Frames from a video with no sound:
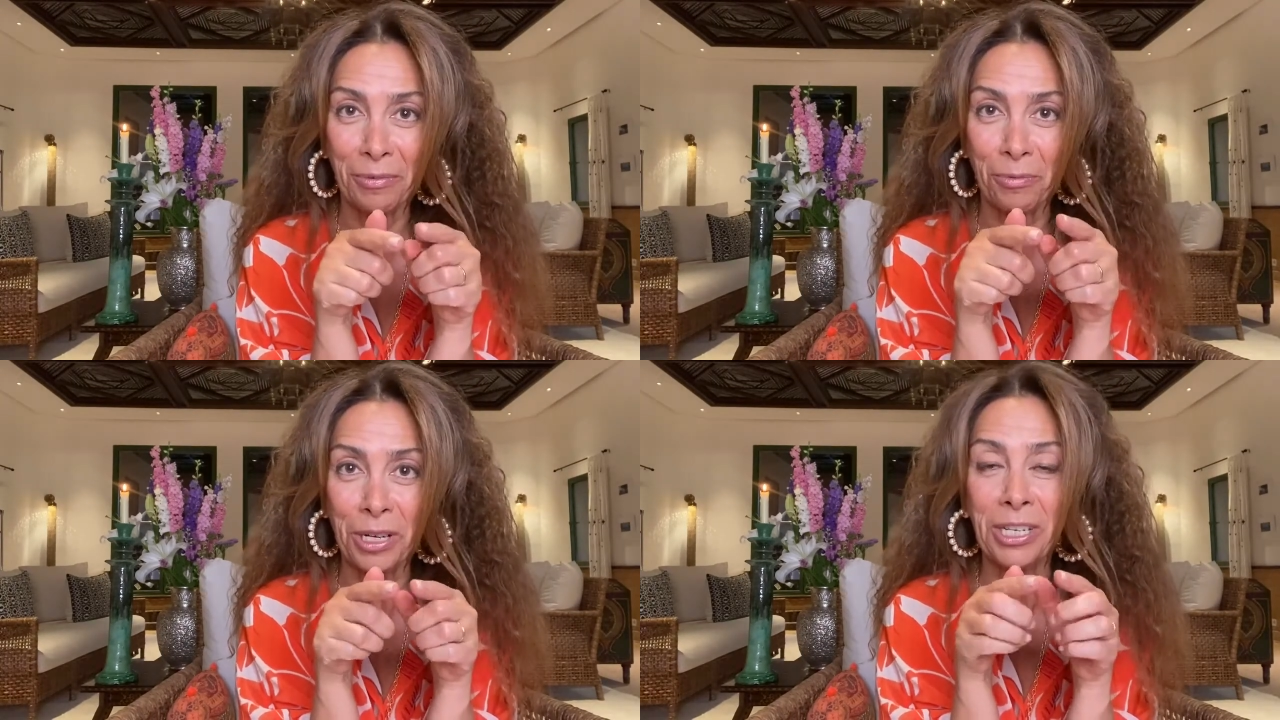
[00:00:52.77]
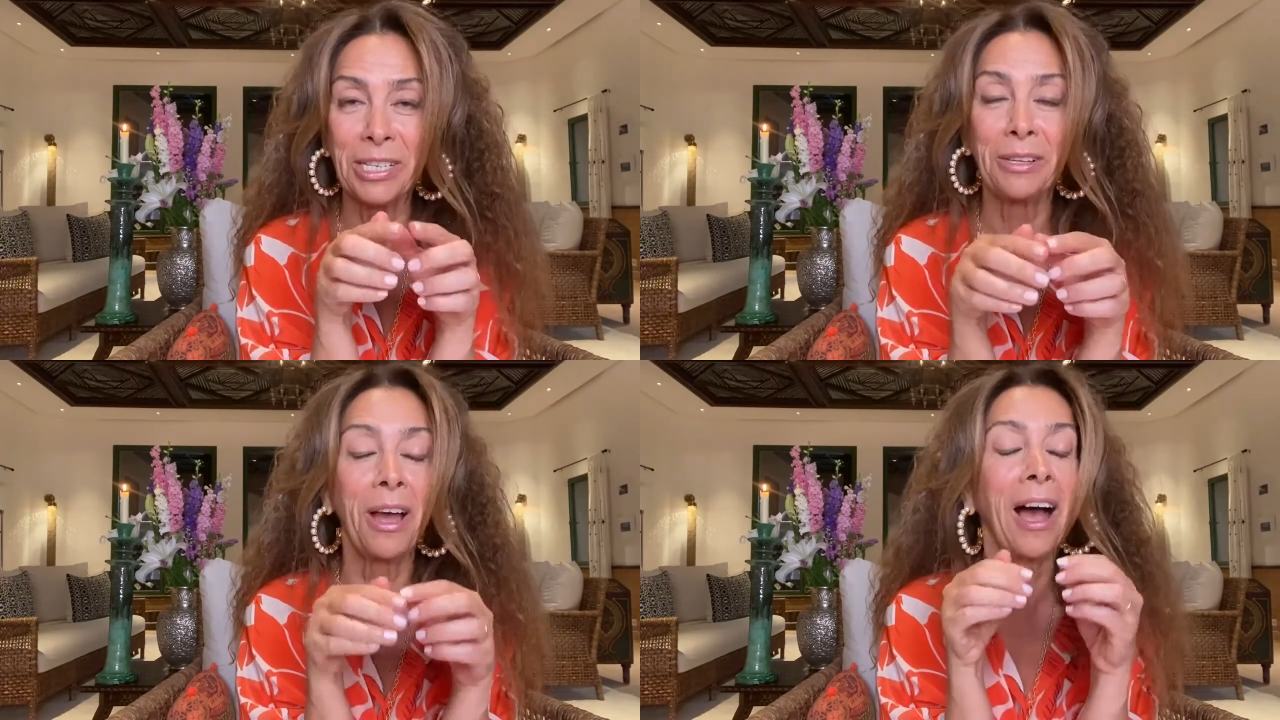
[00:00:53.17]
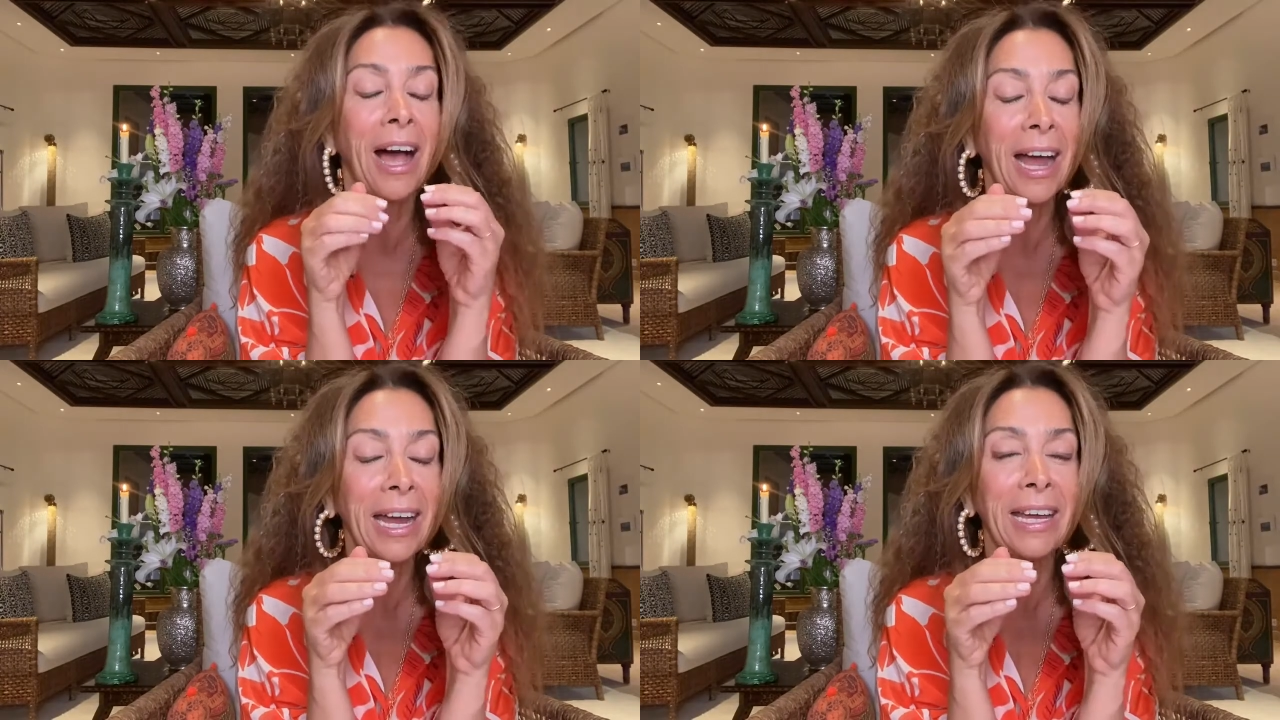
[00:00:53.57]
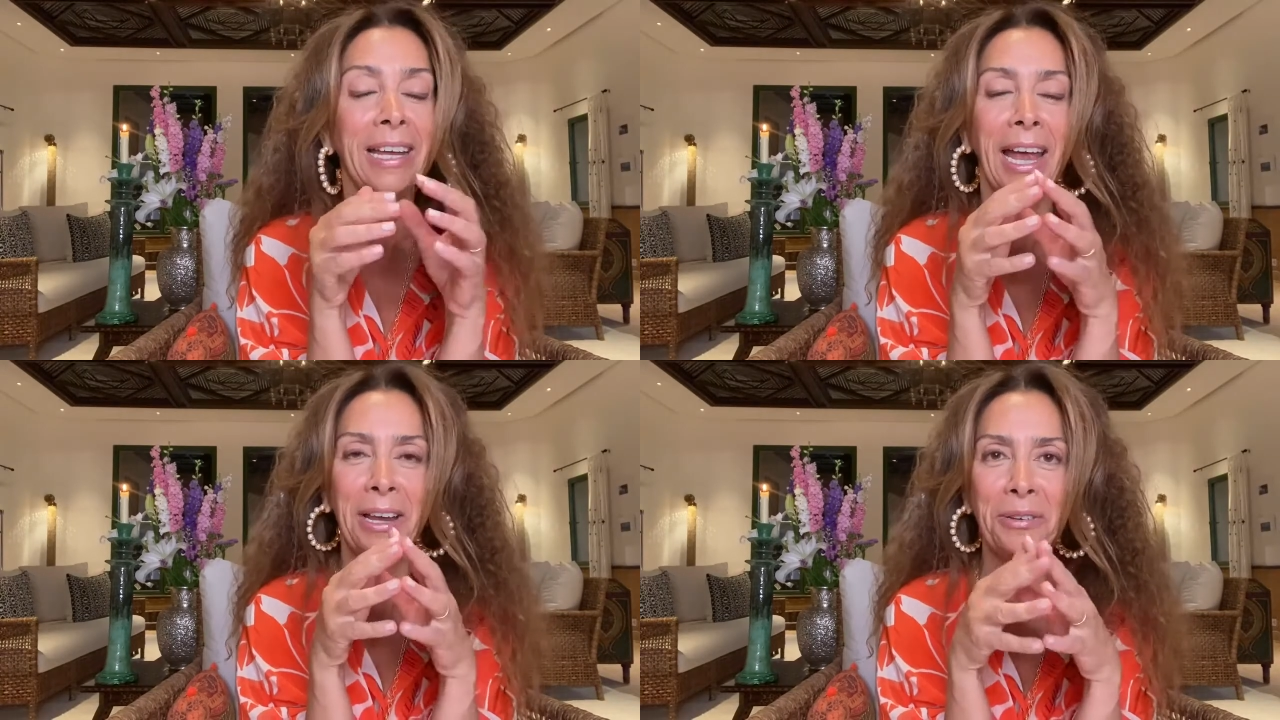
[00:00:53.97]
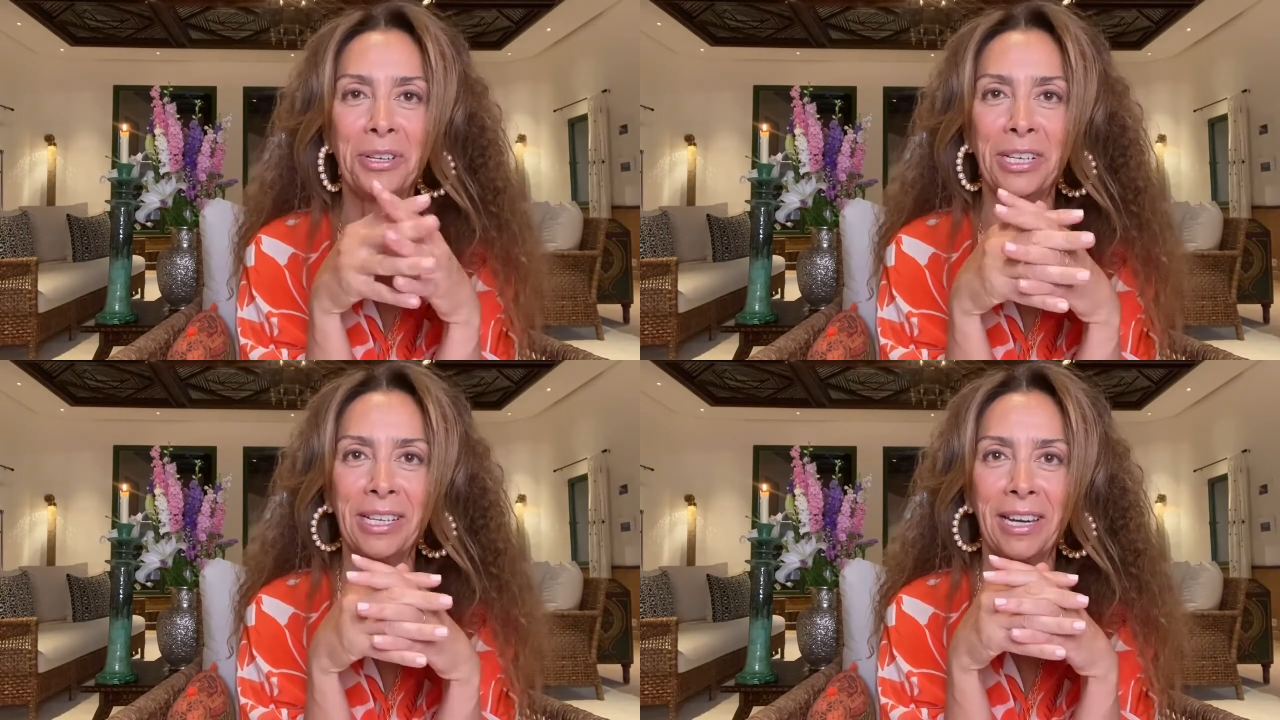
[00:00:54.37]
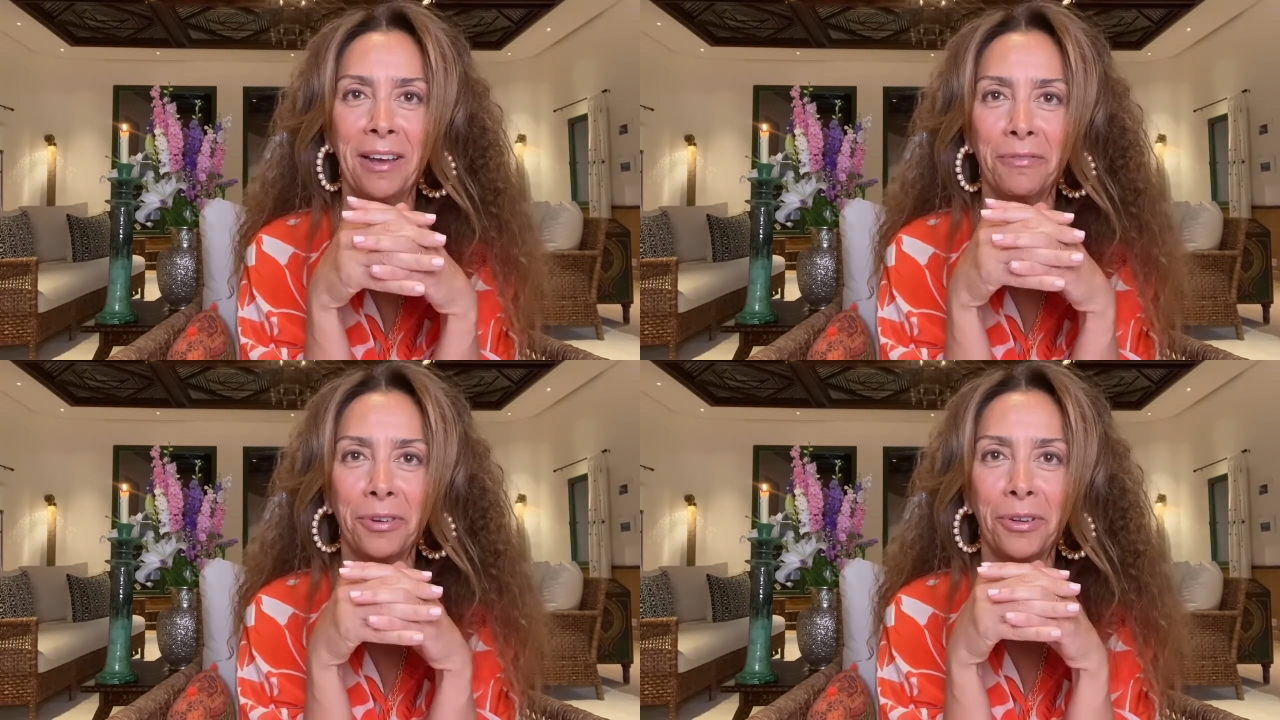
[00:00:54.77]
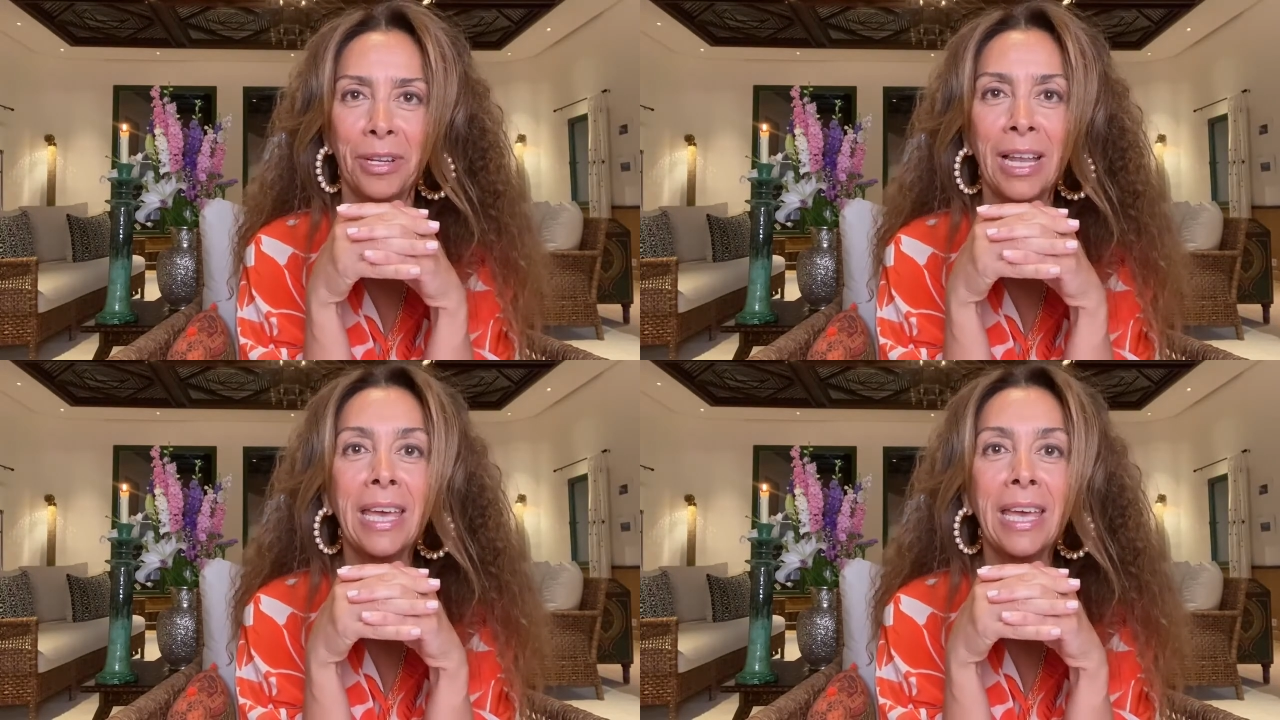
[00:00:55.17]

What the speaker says: which is a high energy level.